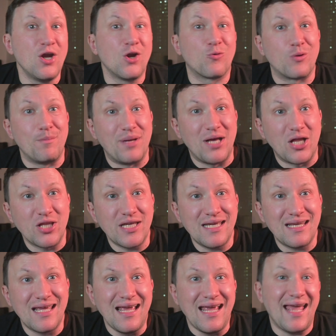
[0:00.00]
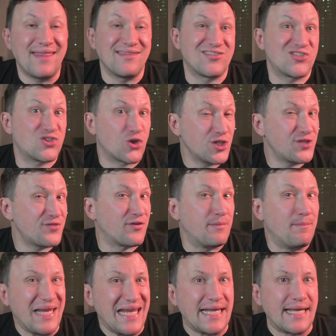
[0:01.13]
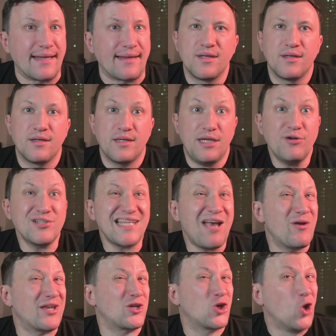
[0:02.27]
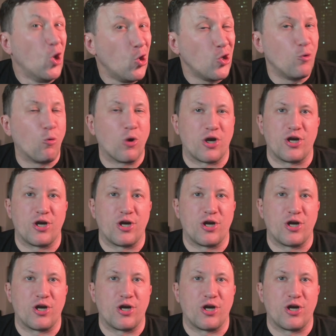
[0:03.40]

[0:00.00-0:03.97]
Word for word: rebellion, and the search for meaning. Here's how it could work.